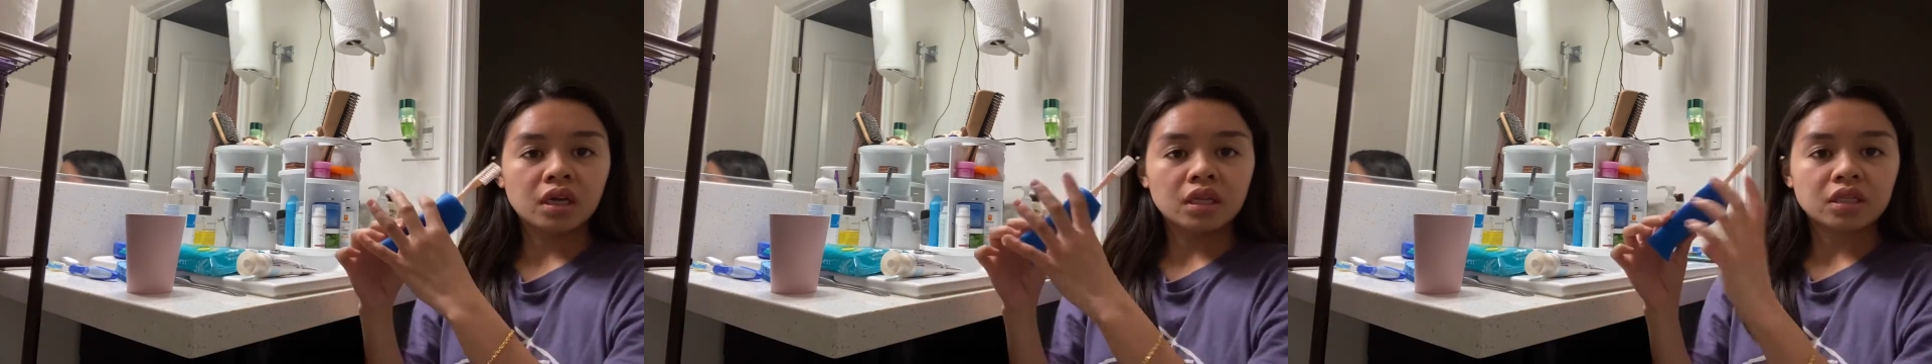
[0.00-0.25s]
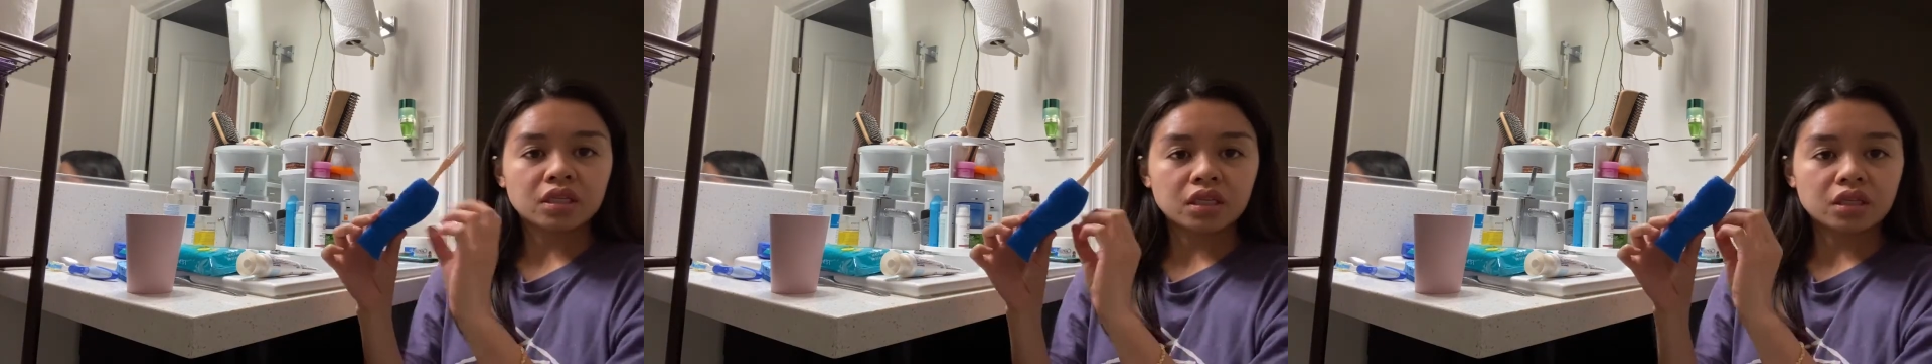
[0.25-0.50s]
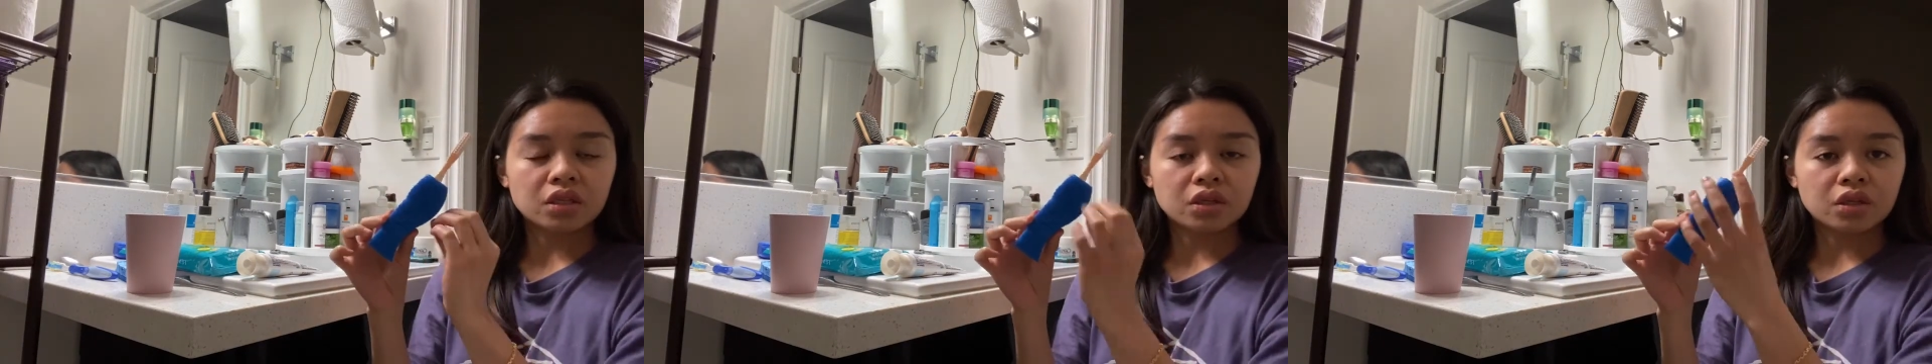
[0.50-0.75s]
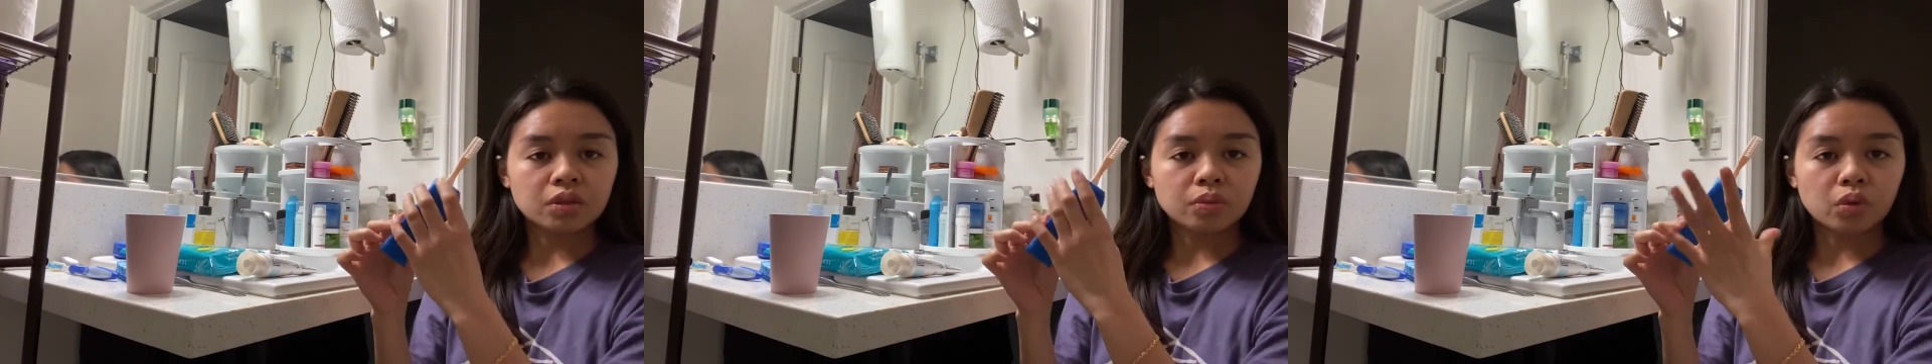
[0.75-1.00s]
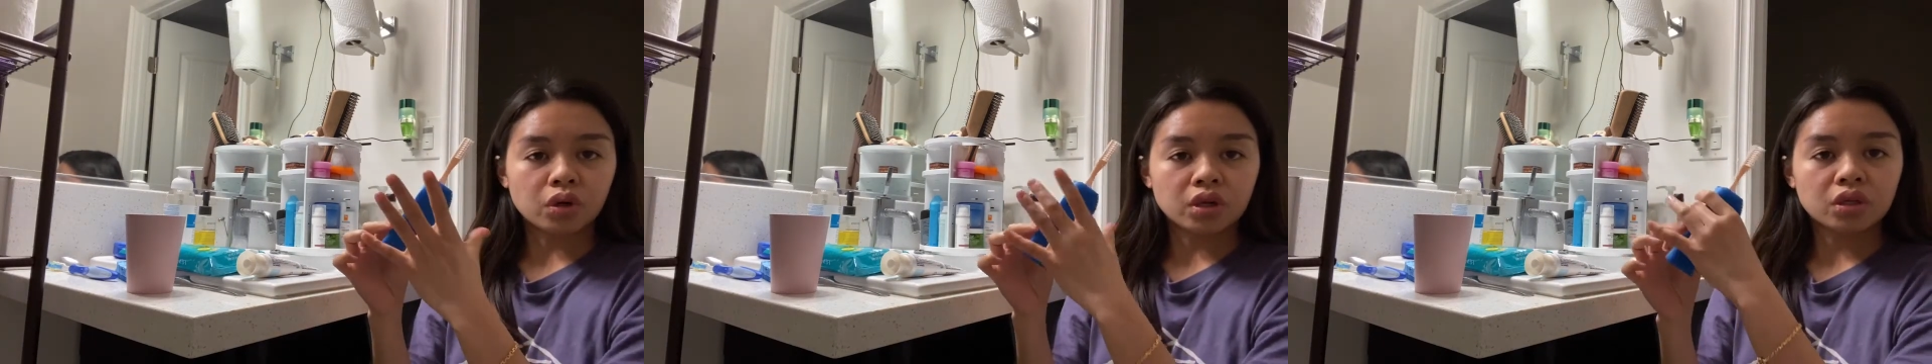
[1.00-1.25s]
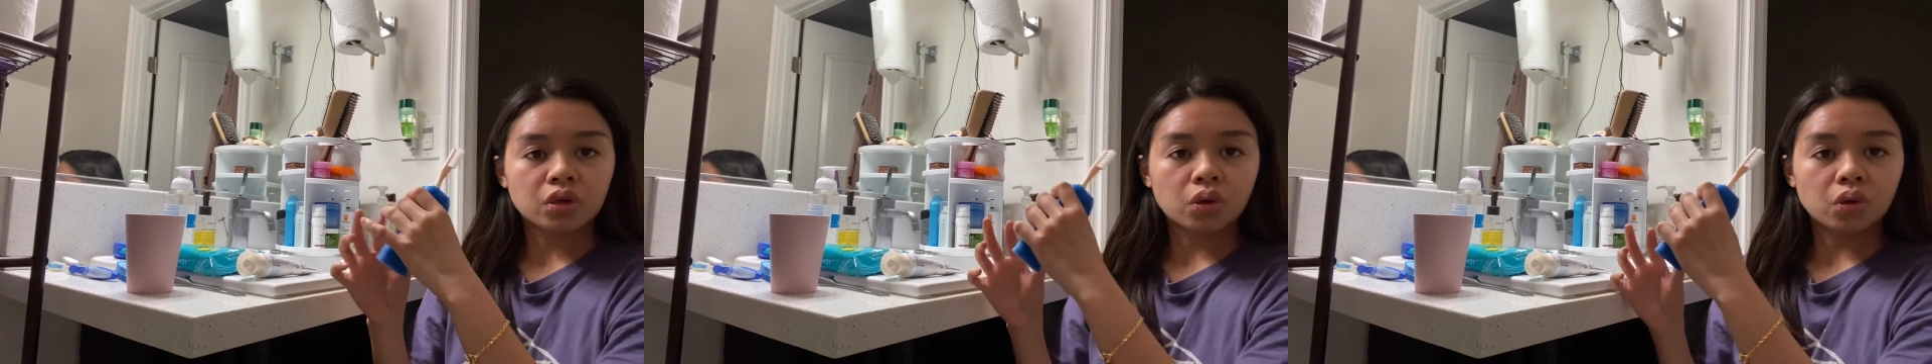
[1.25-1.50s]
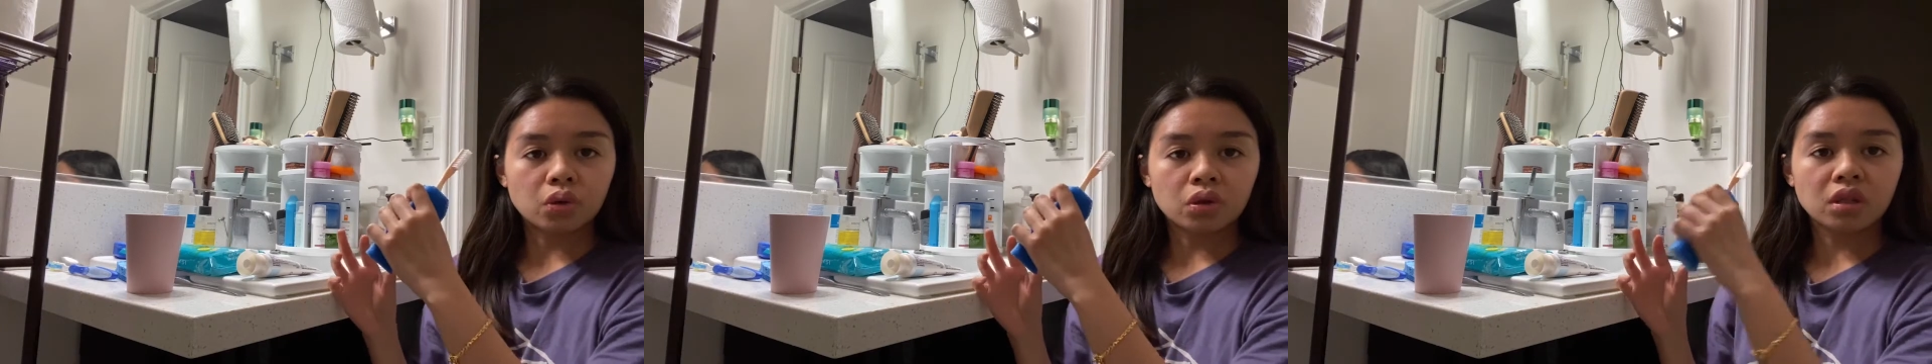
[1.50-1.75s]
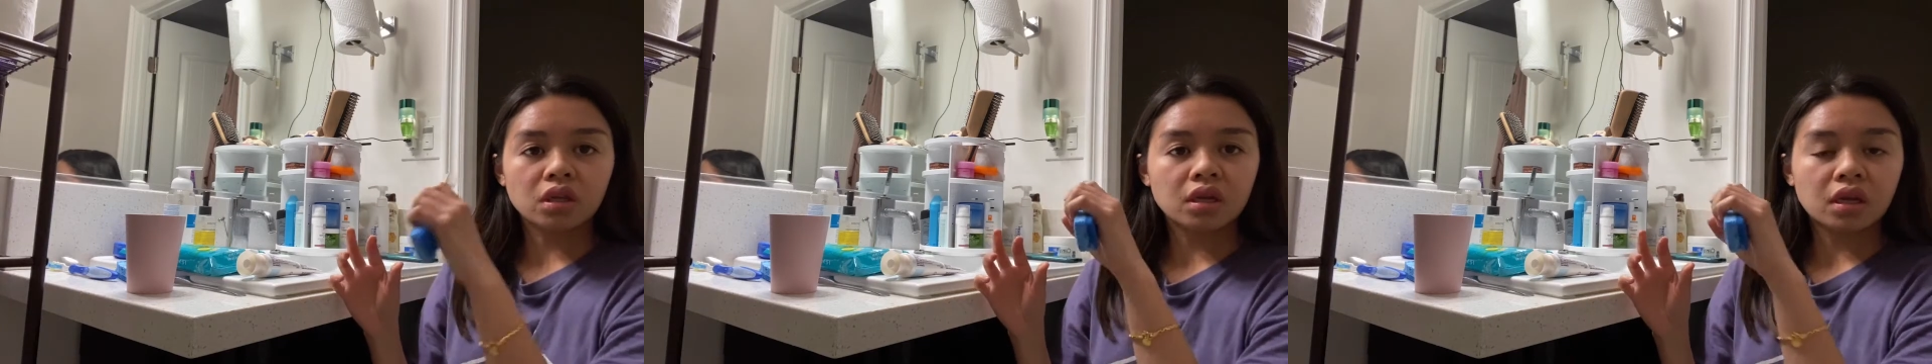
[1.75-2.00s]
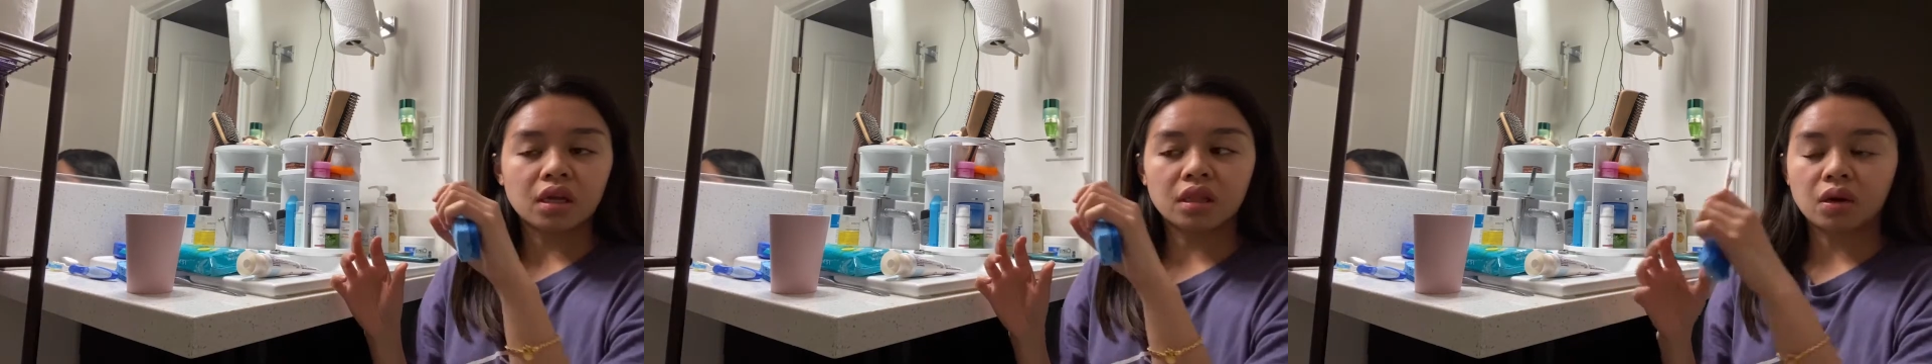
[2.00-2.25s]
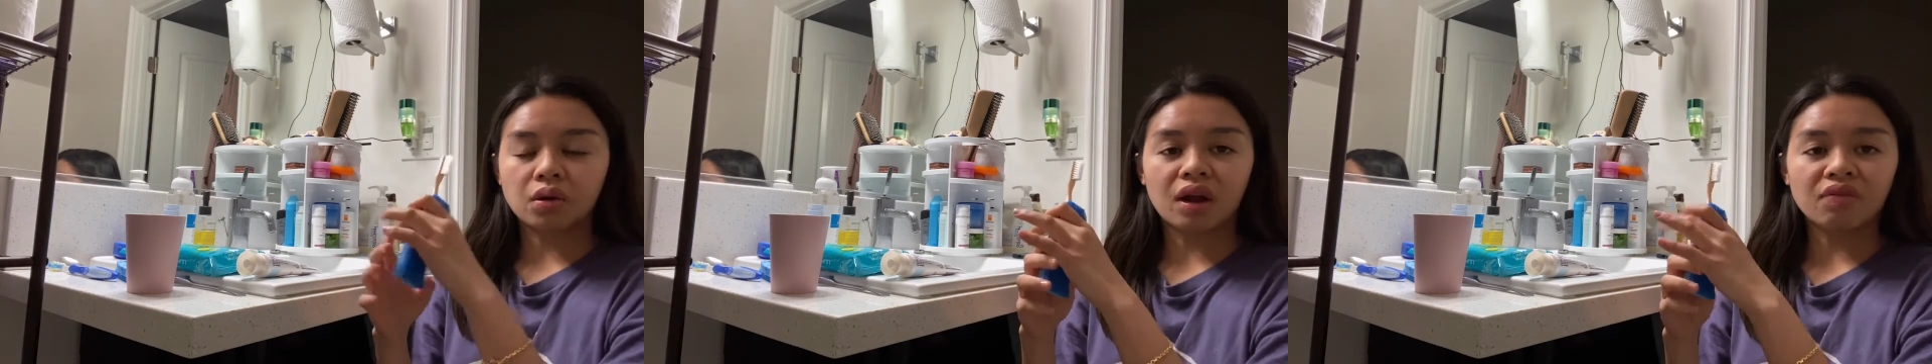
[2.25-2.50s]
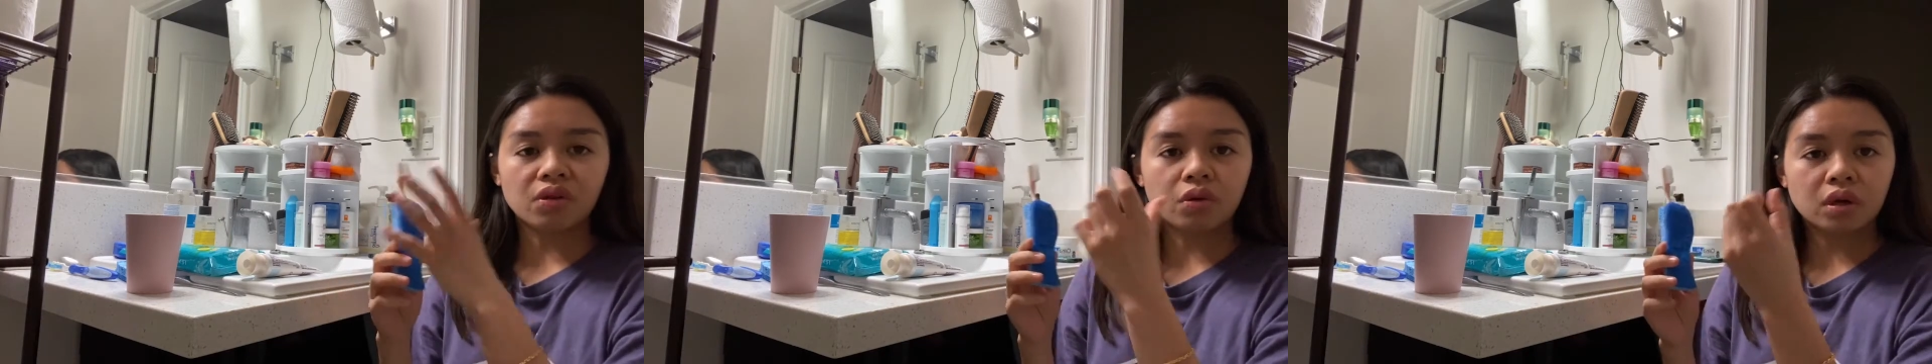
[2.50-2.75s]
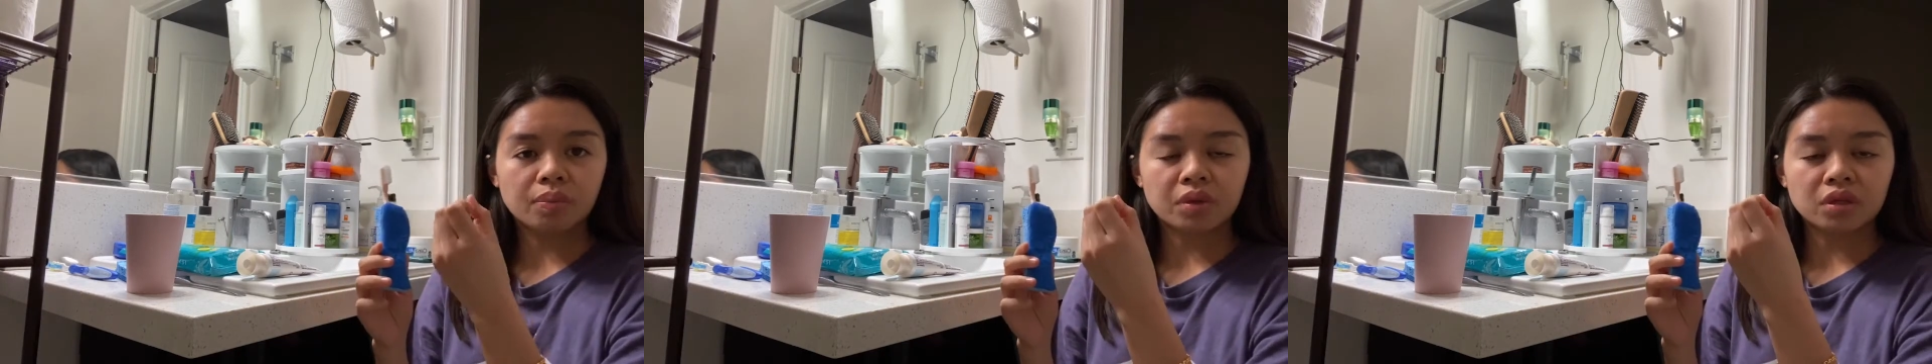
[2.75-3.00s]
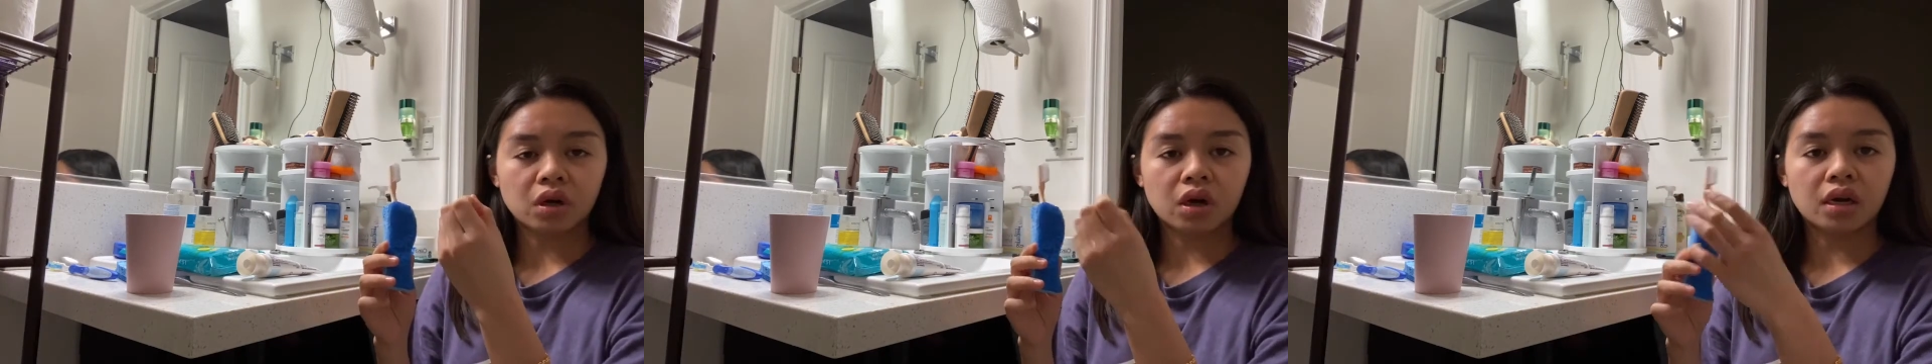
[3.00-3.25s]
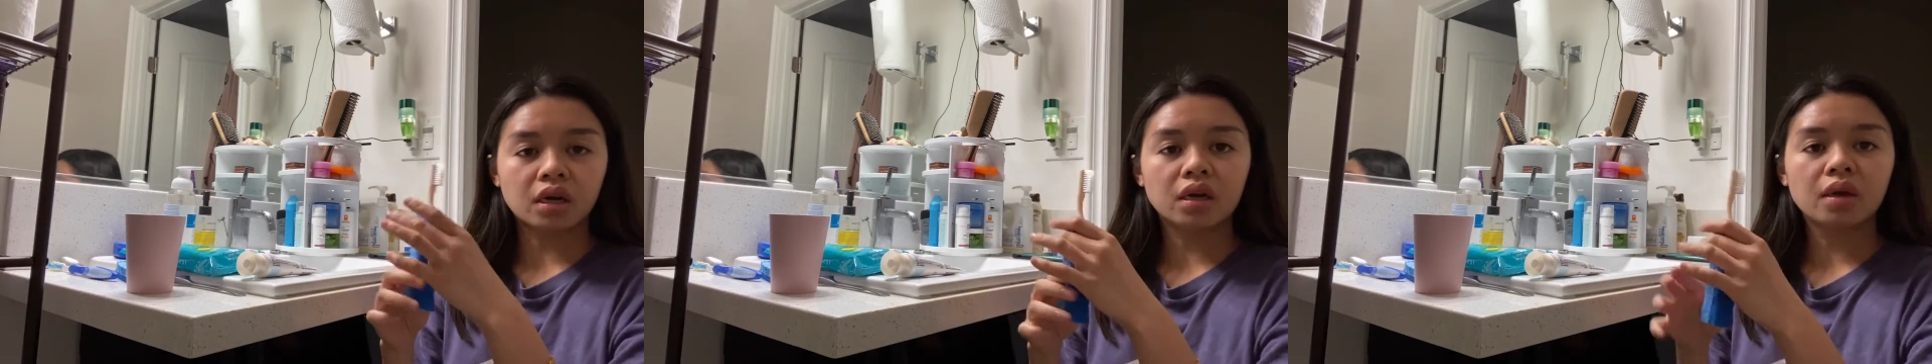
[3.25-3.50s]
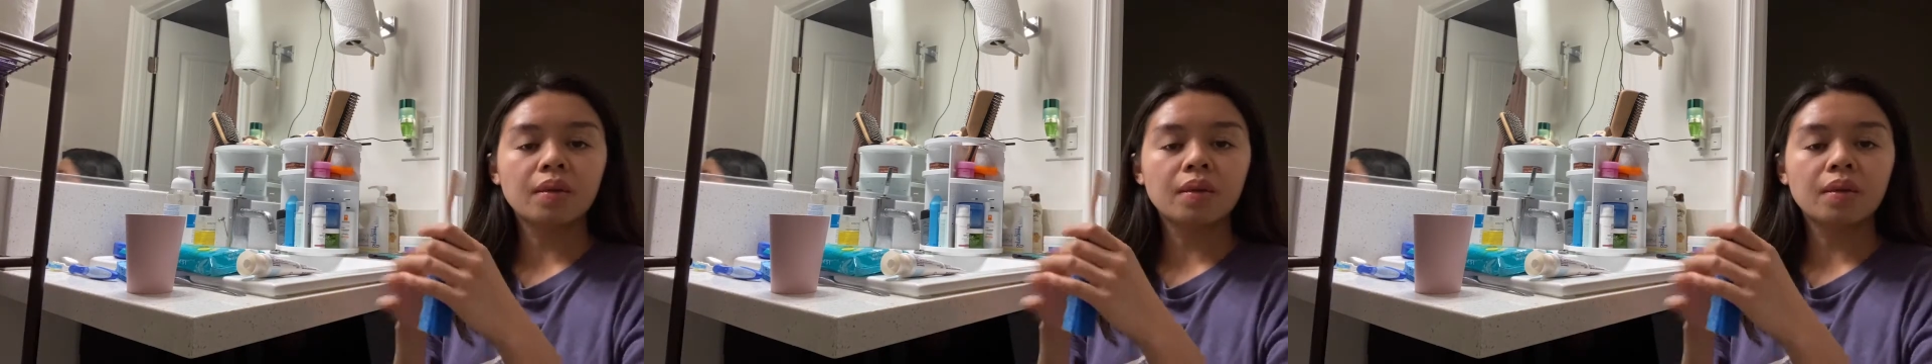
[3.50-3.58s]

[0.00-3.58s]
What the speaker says: since there's more to hold and they don't have to grip as hard